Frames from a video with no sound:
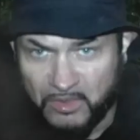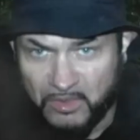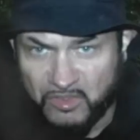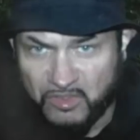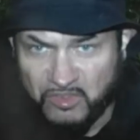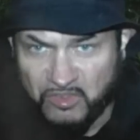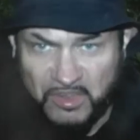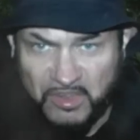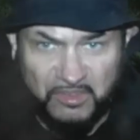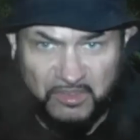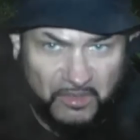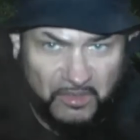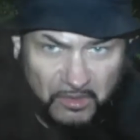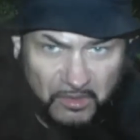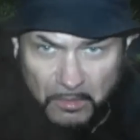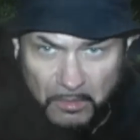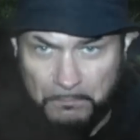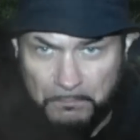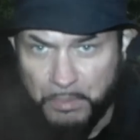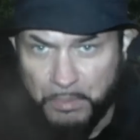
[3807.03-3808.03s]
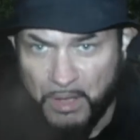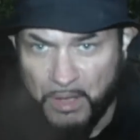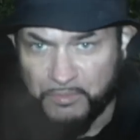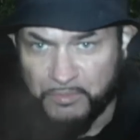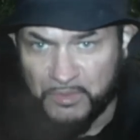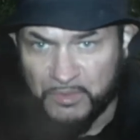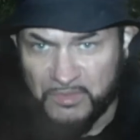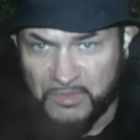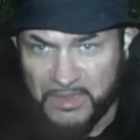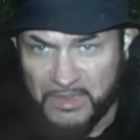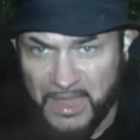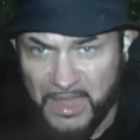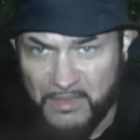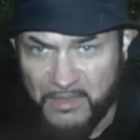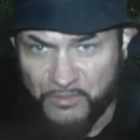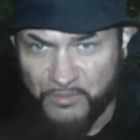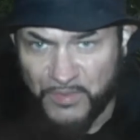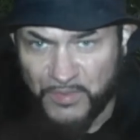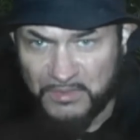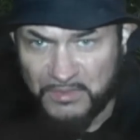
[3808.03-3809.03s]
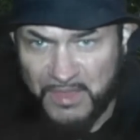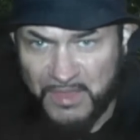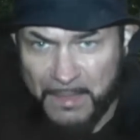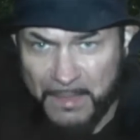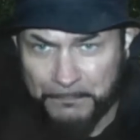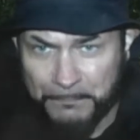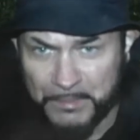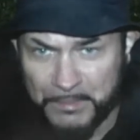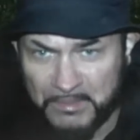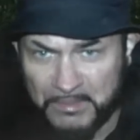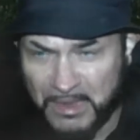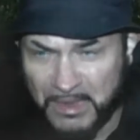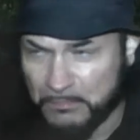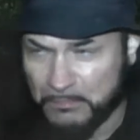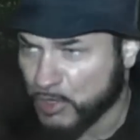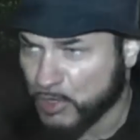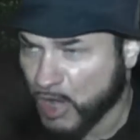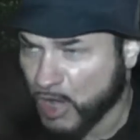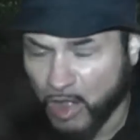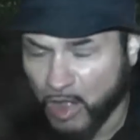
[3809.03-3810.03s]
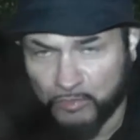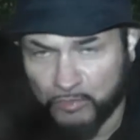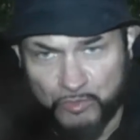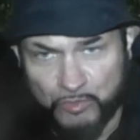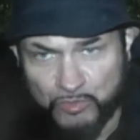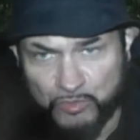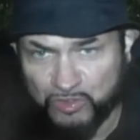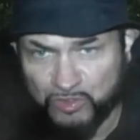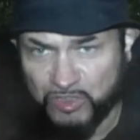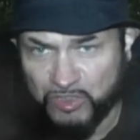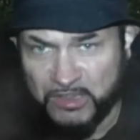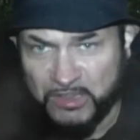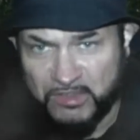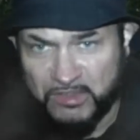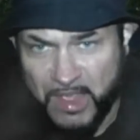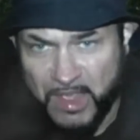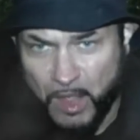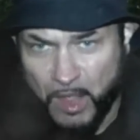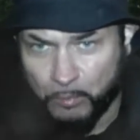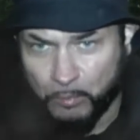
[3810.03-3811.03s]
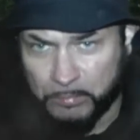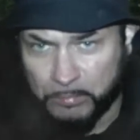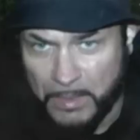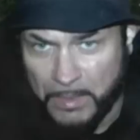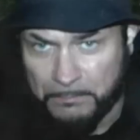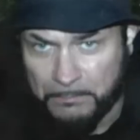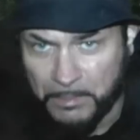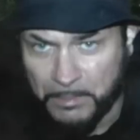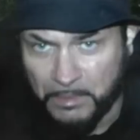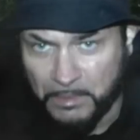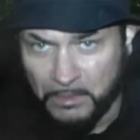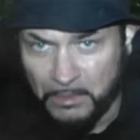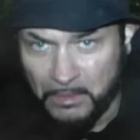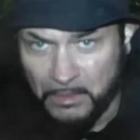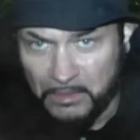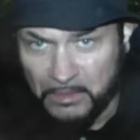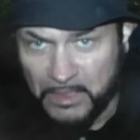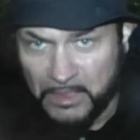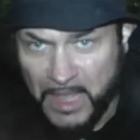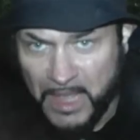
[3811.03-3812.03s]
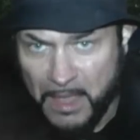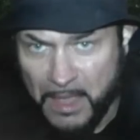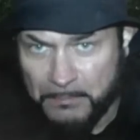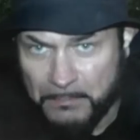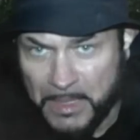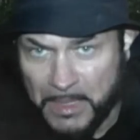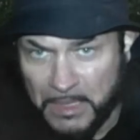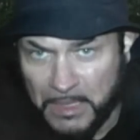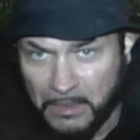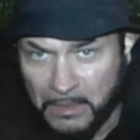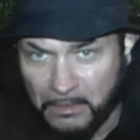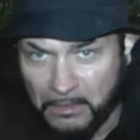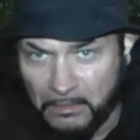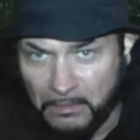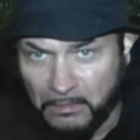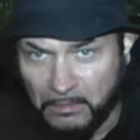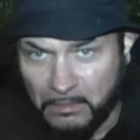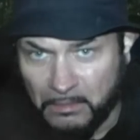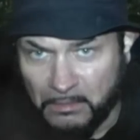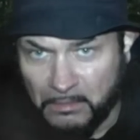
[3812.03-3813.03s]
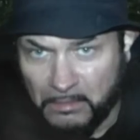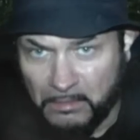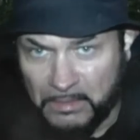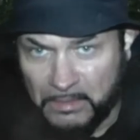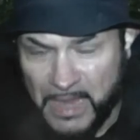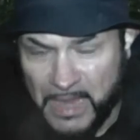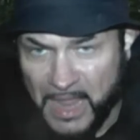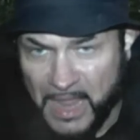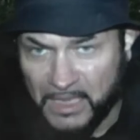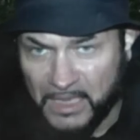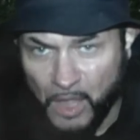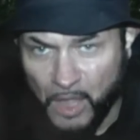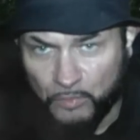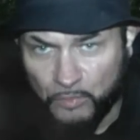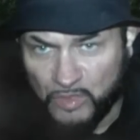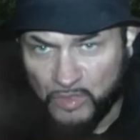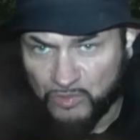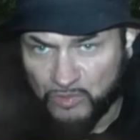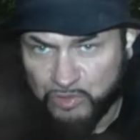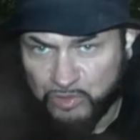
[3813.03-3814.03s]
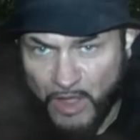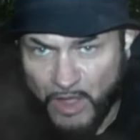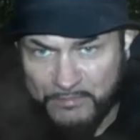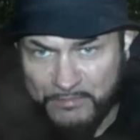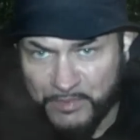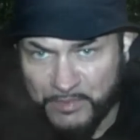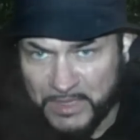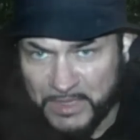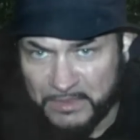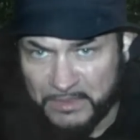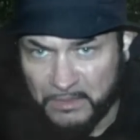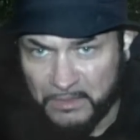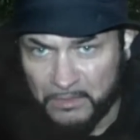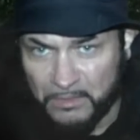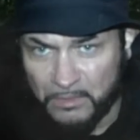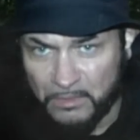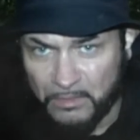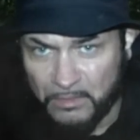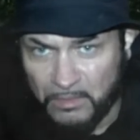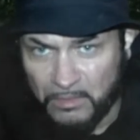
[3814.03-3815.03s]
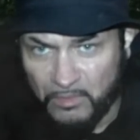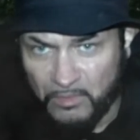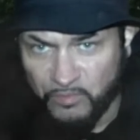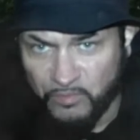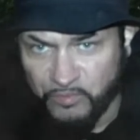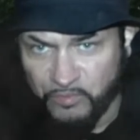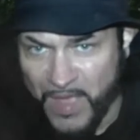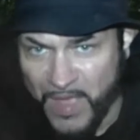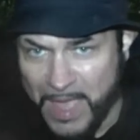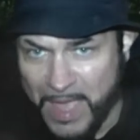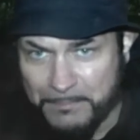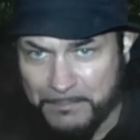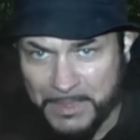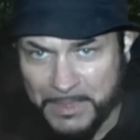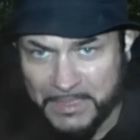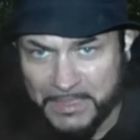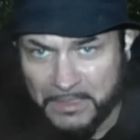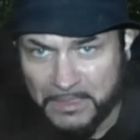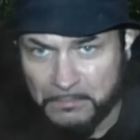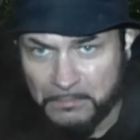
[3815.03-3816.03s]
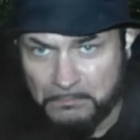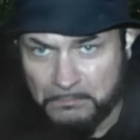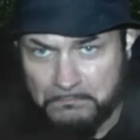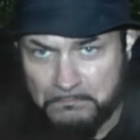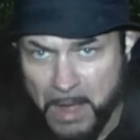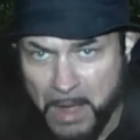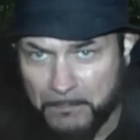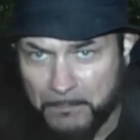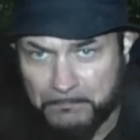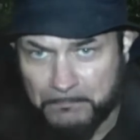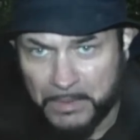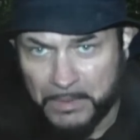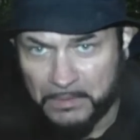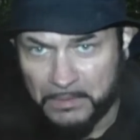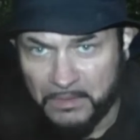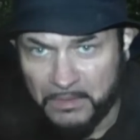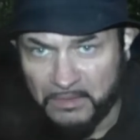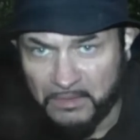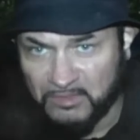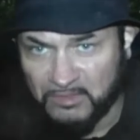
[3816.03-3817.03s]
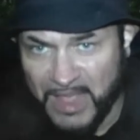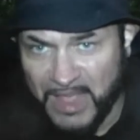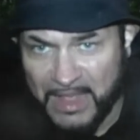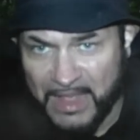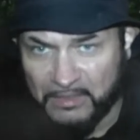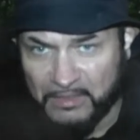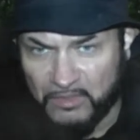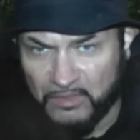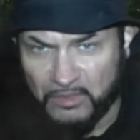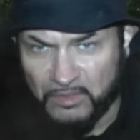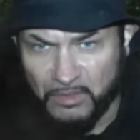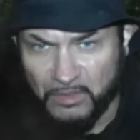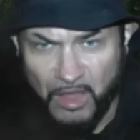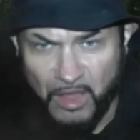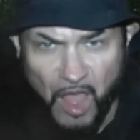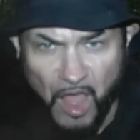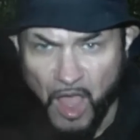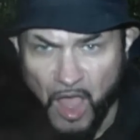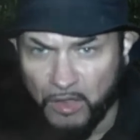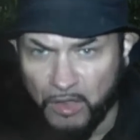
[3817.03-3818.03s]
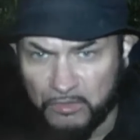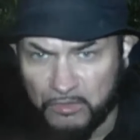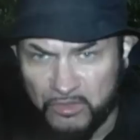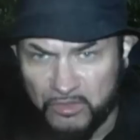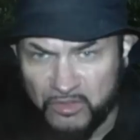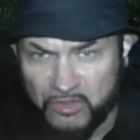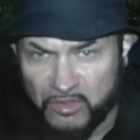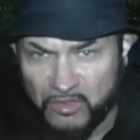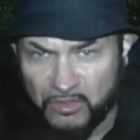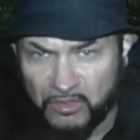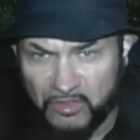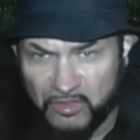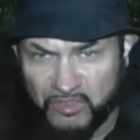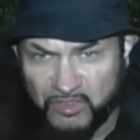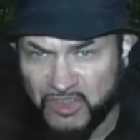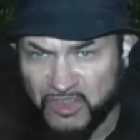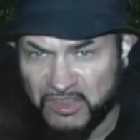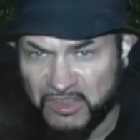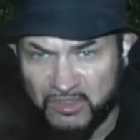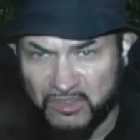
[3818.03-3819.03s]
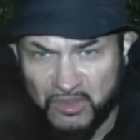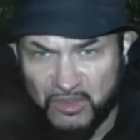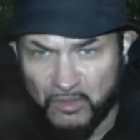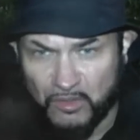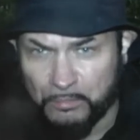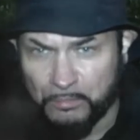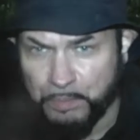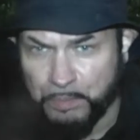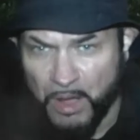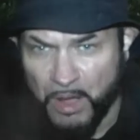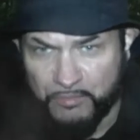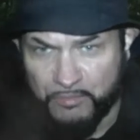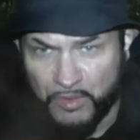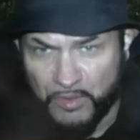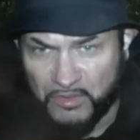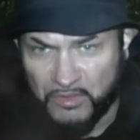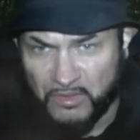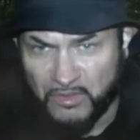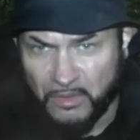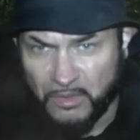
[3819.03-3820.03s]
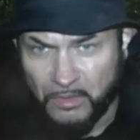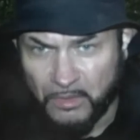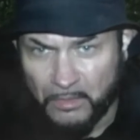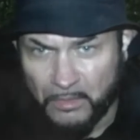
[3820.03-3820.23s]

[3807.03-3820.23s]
Sisters and brothers that get things happen to them. You can't do shit to help them. You get me? Let alone the travelling. Family, mum, dad, aunts, sisters, brothers.